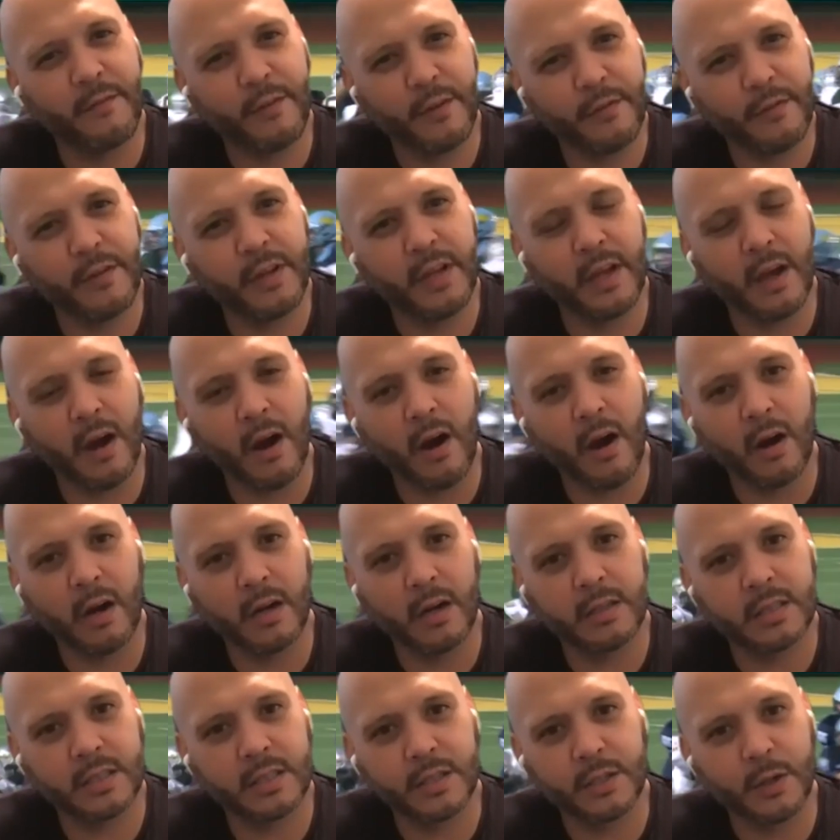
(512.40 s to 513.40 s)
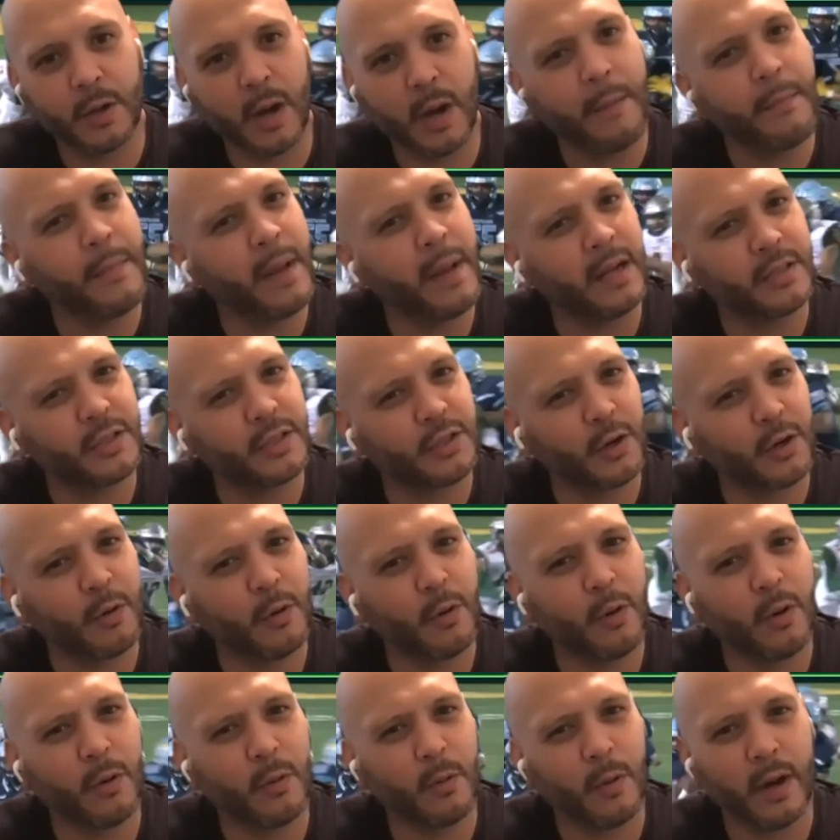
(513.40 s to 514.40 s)
50 yards to. I'm not sure
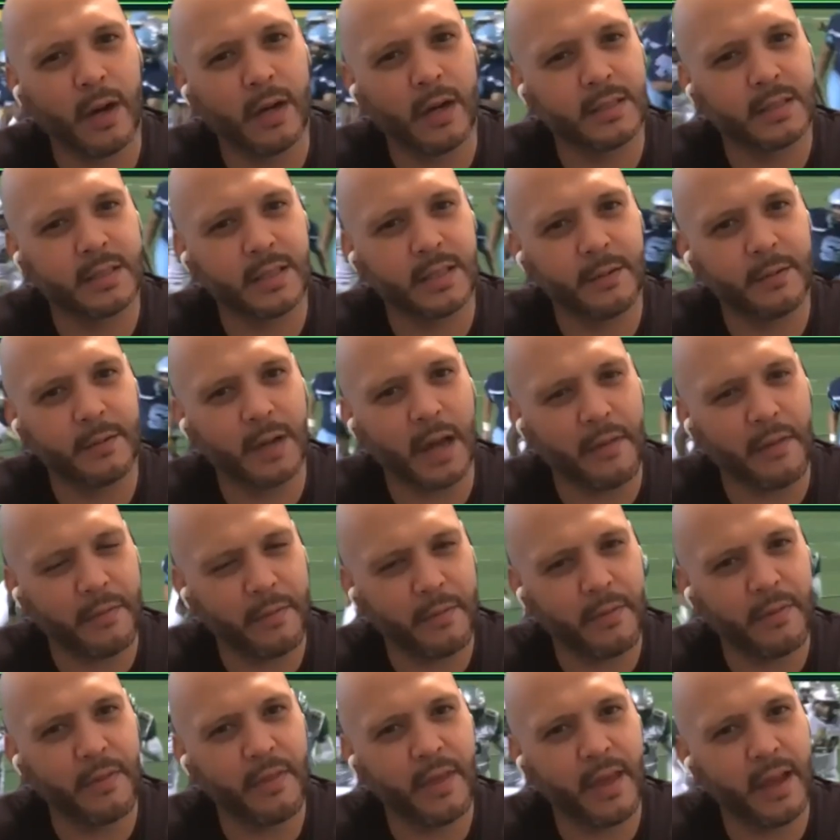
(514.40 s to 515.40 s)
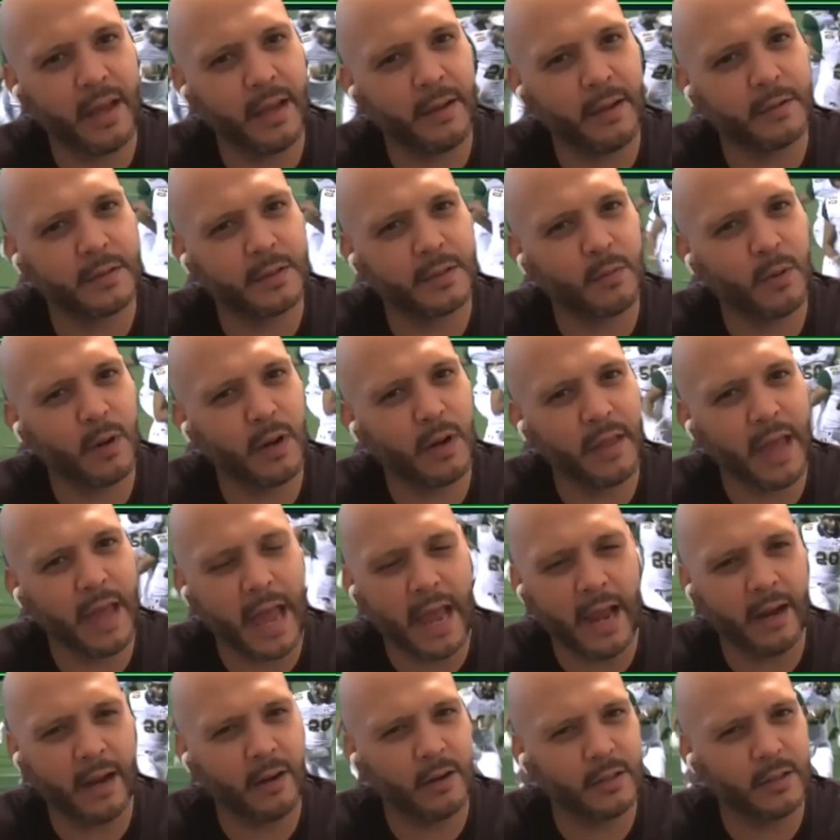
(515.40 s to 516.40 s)
who it was. It, I think it was one of the
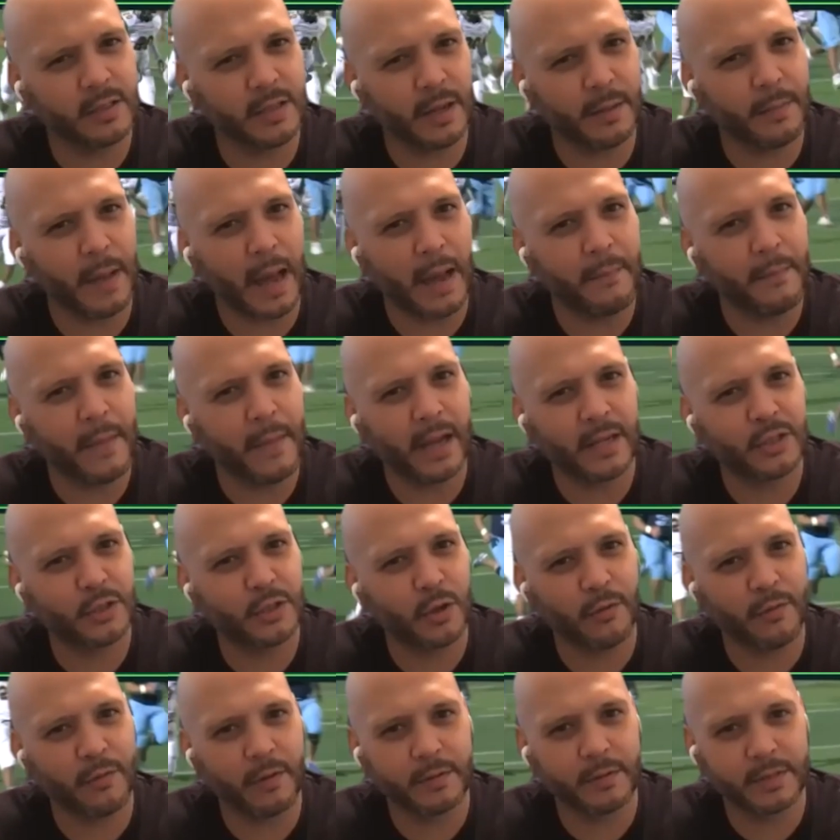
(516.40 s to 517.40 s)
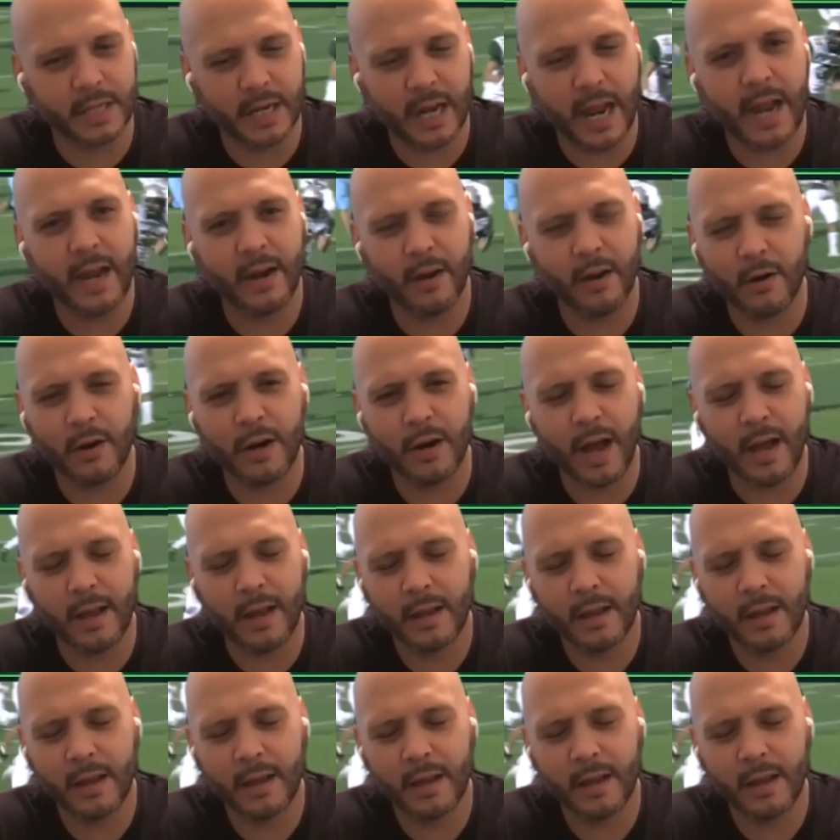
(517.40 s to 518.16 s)
anchors. I'm, I'm not sure if it was an anchor or not.